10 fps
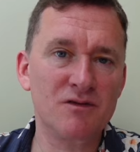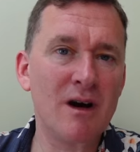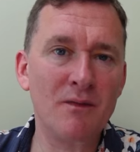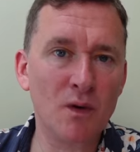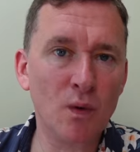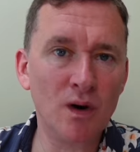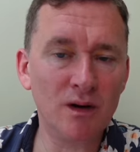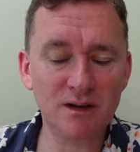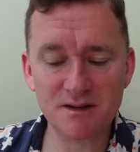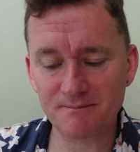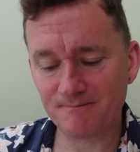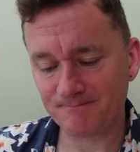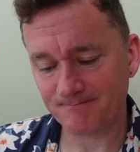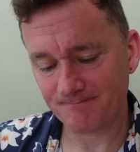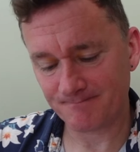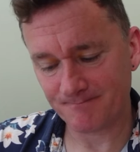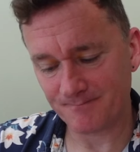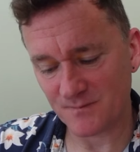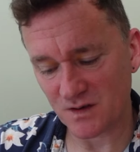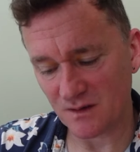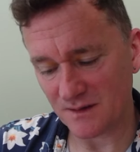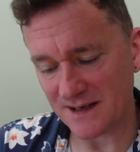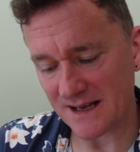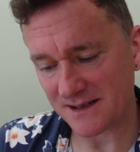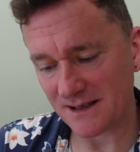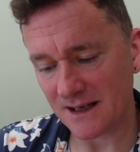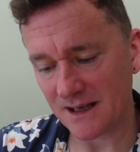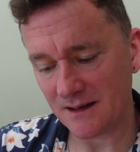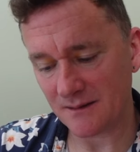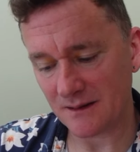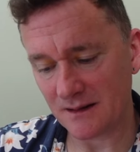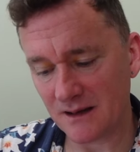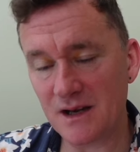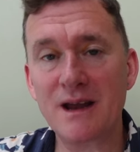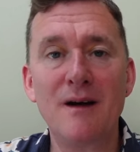around the world. So Nestle, you get